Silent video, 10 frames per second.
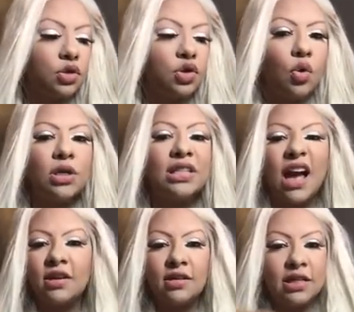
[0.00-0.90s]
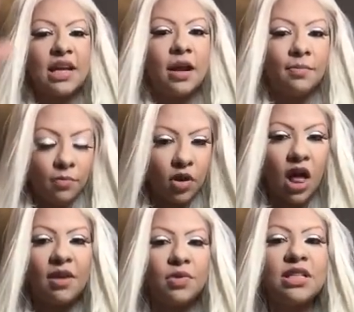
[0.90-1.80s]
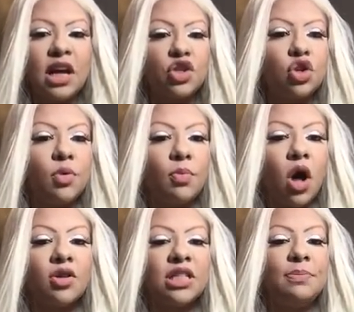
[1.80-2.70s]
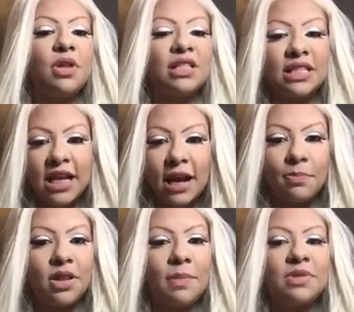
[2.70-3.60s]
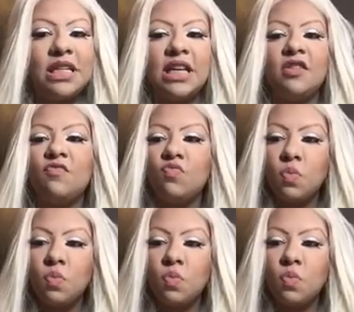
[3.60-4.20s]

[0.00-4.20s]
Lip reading: So he's got cerebral palsy, plus he's got epilepsy.